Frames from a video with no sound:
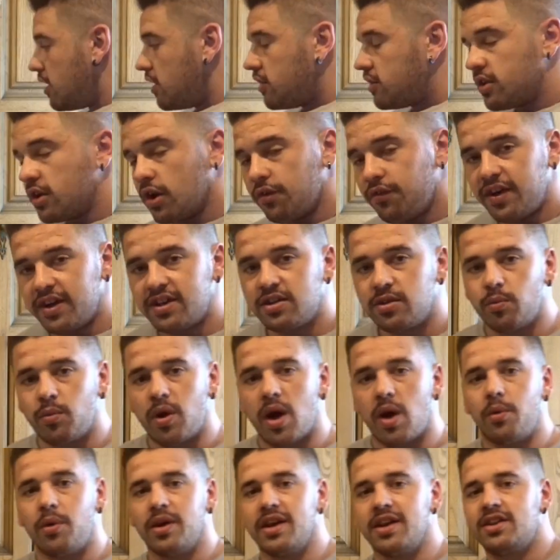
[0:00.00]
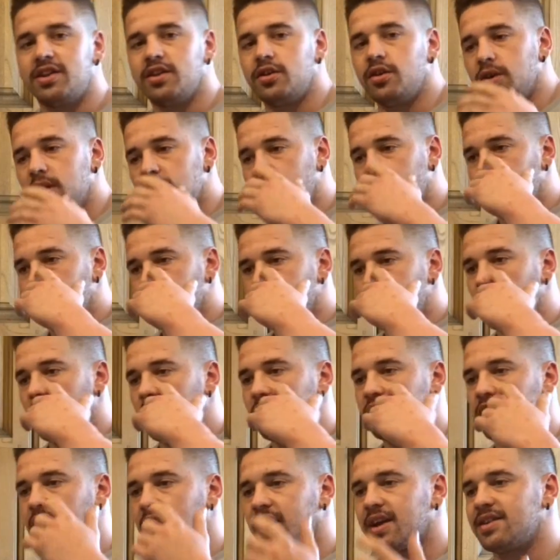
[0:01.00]
So the reason why I wanted to do this video
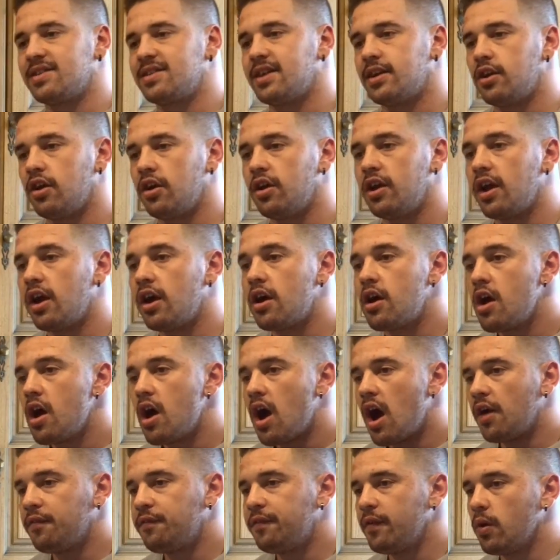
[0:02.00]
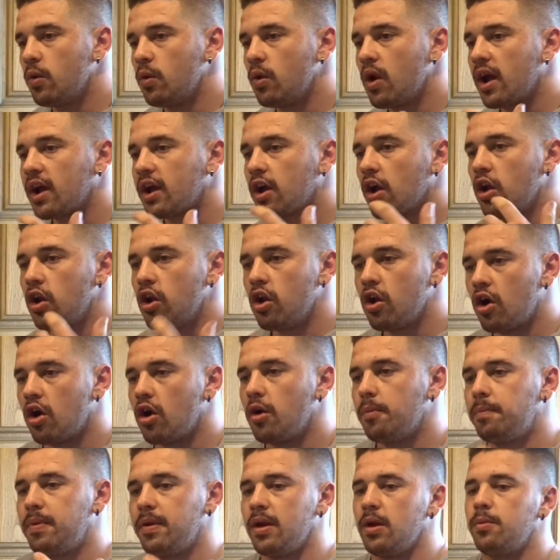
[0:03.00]
is, like I said earlier, I feel like a
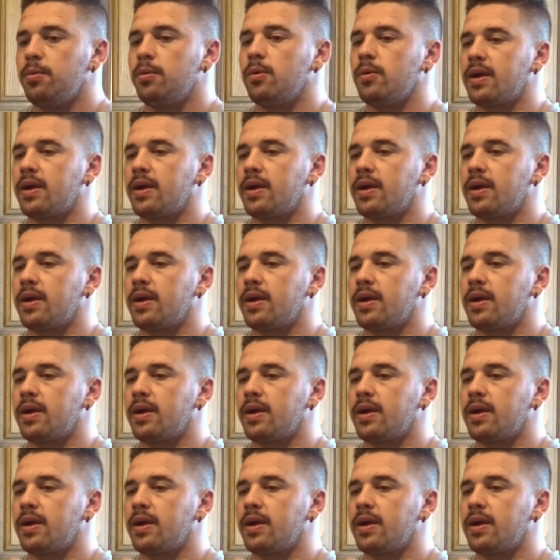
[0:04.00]
lot of people